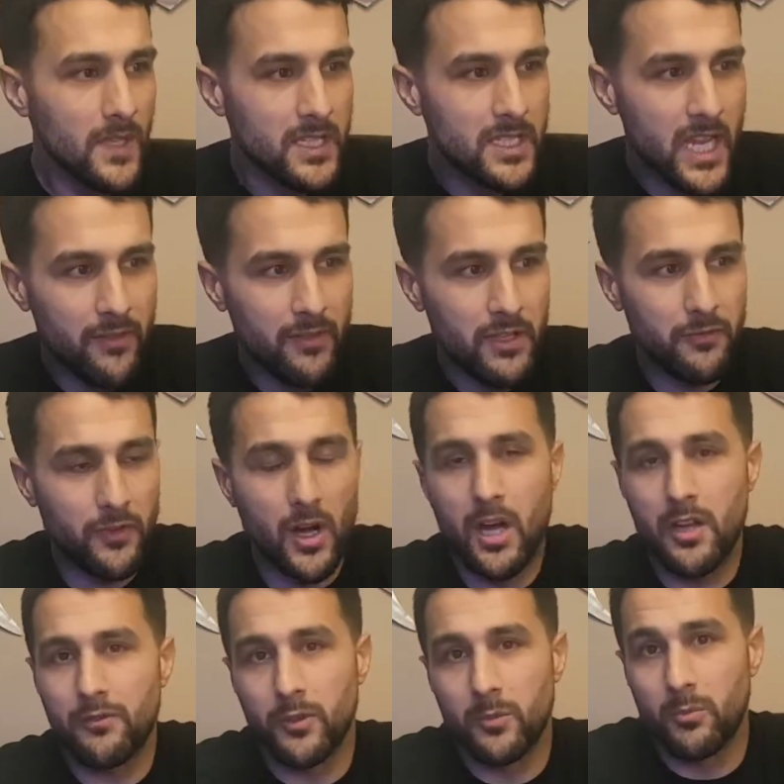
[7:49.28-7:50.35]
David
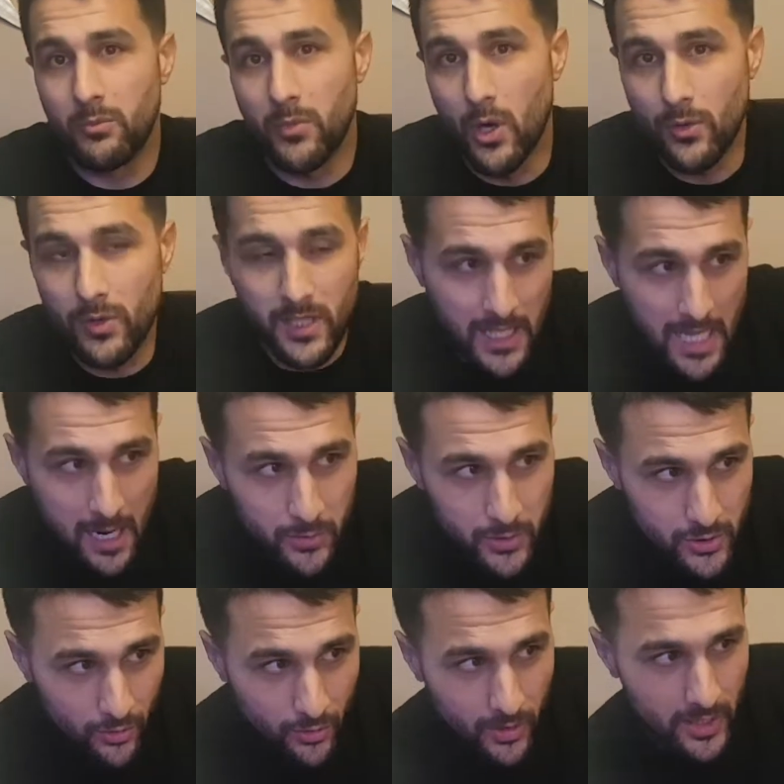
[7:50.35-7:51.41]
Vaughn from Mote
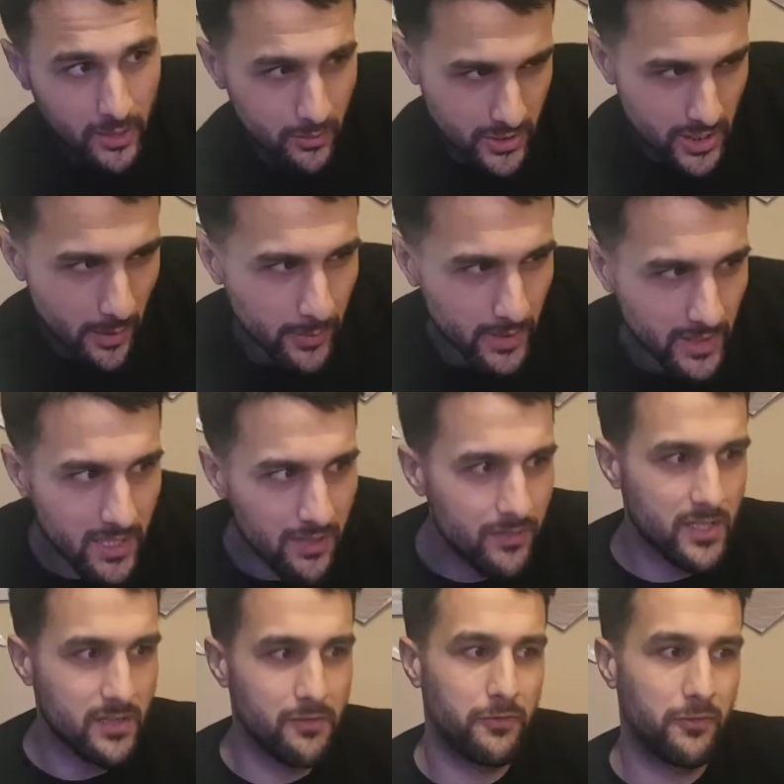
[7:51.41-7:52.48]
Laboratory, which I believe
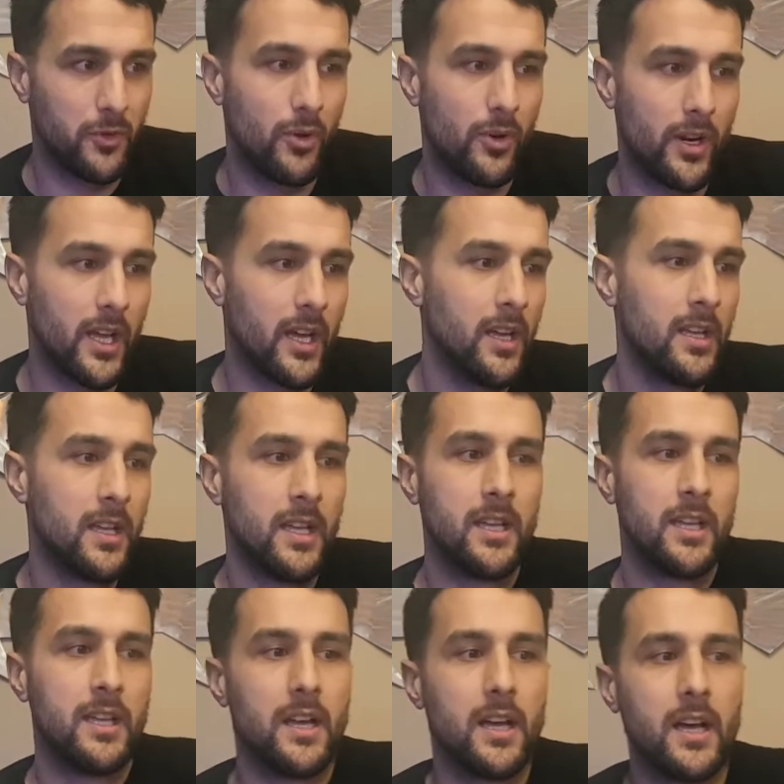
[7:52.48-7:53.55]
is in Florida.
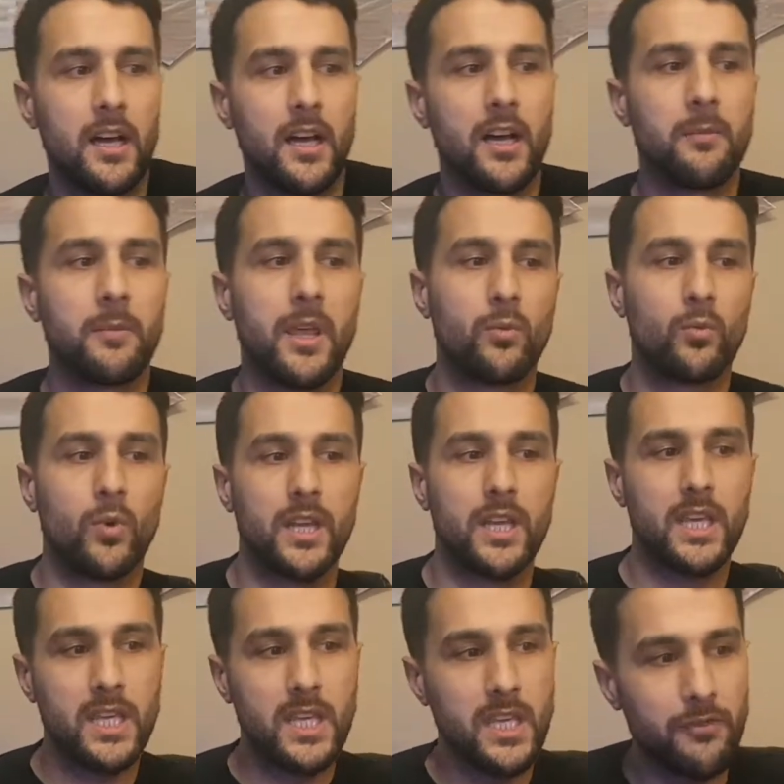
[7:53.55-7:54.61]
Um, and what
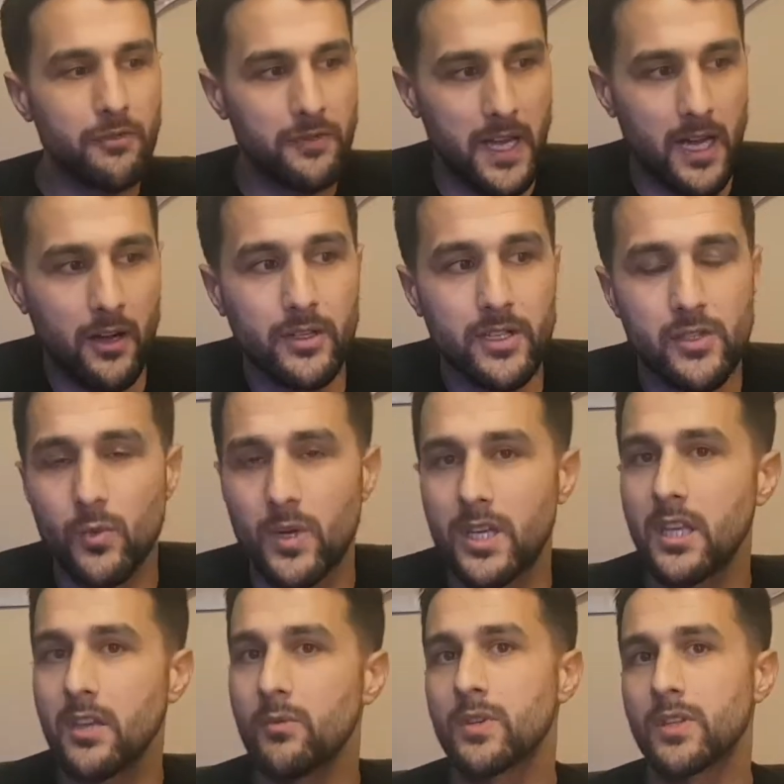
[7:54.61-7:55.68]
he found is when
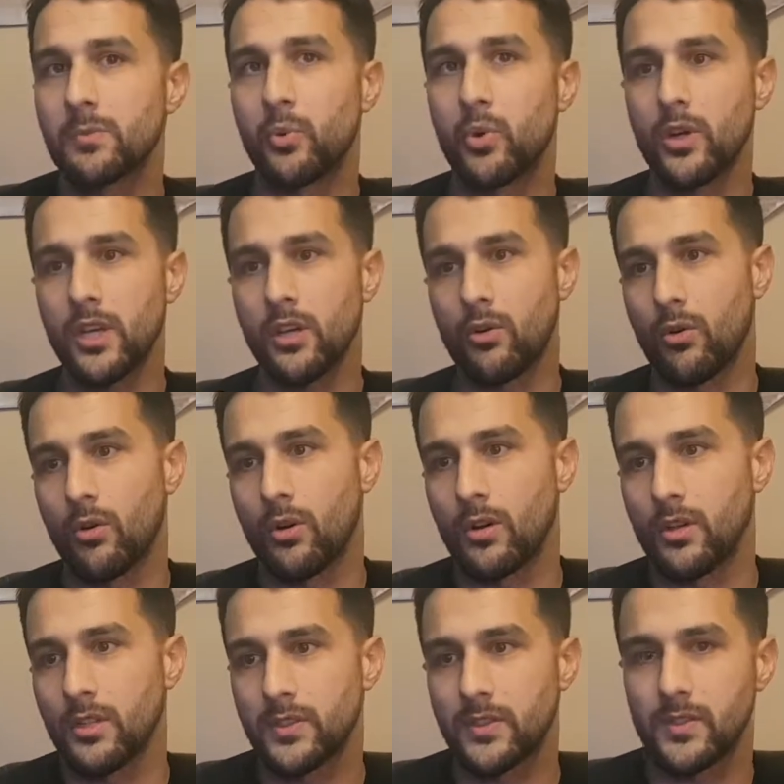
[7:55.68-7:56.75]
he was putting
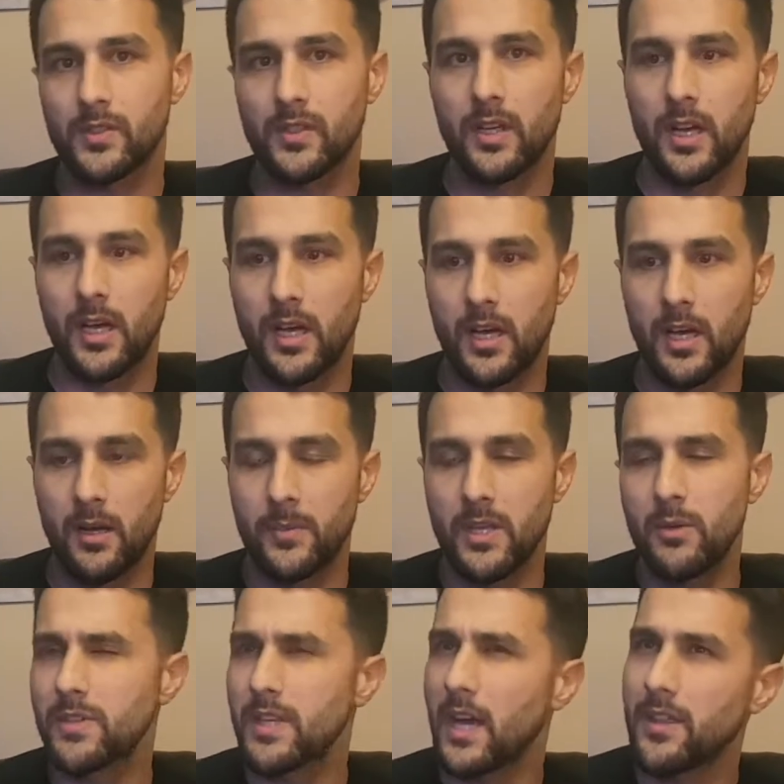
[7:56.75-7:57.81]
corals, um,
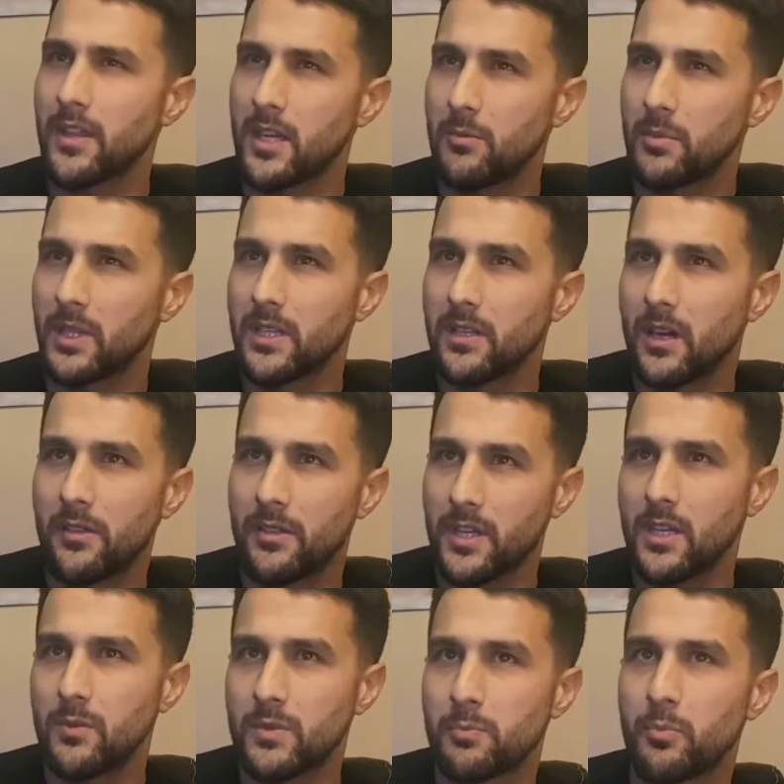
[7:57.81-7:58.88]
he was, I think he believed, I think
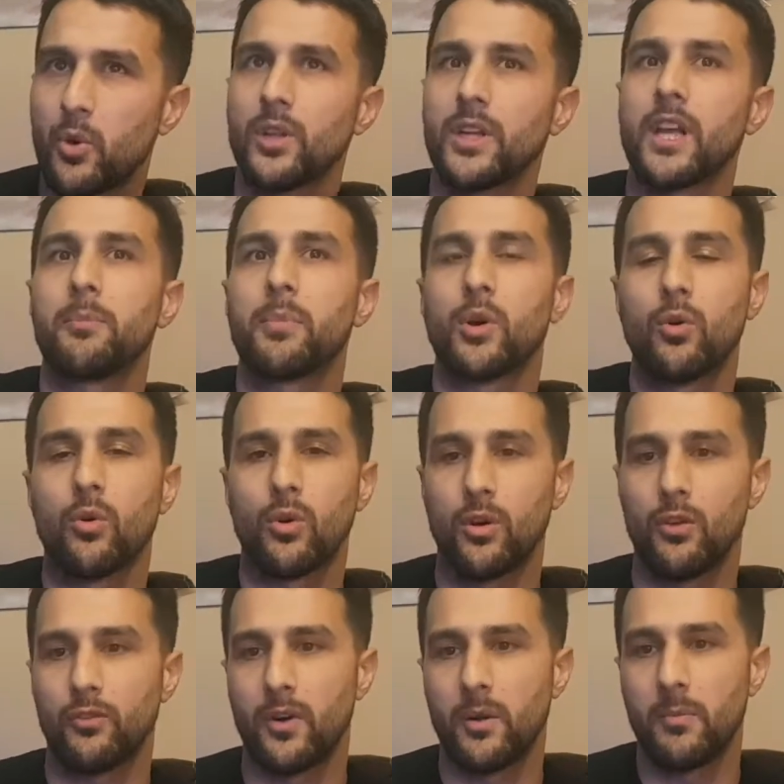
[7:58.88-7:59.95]
he was pulling up a
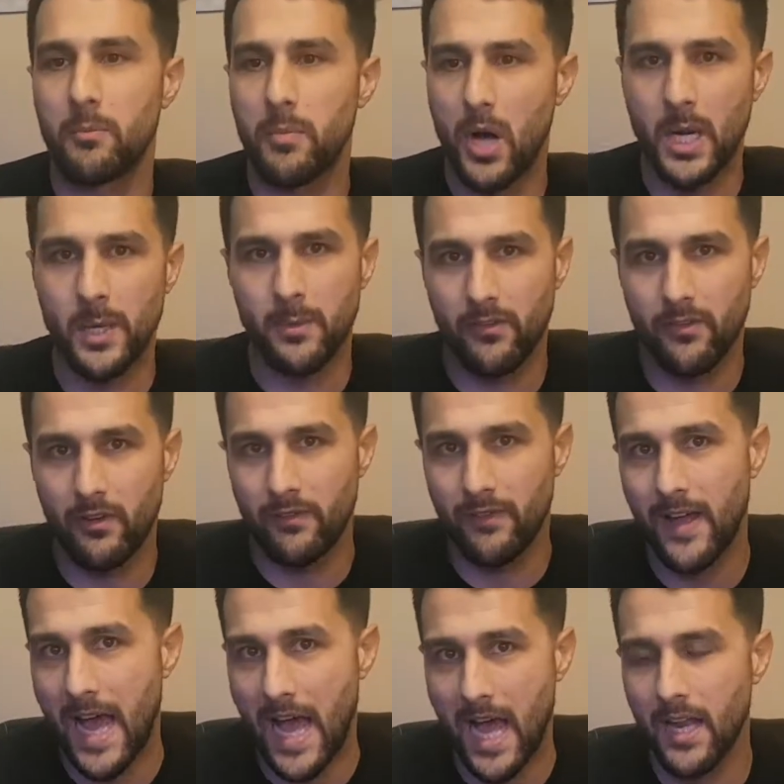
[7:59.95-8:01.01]
coral from the bottom of a
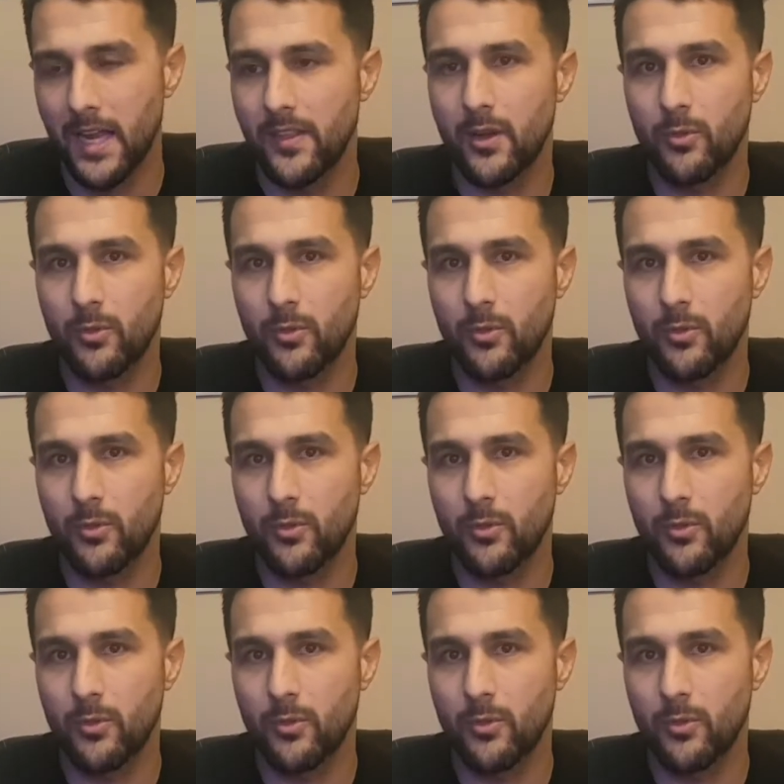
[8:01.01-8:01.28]
vat, and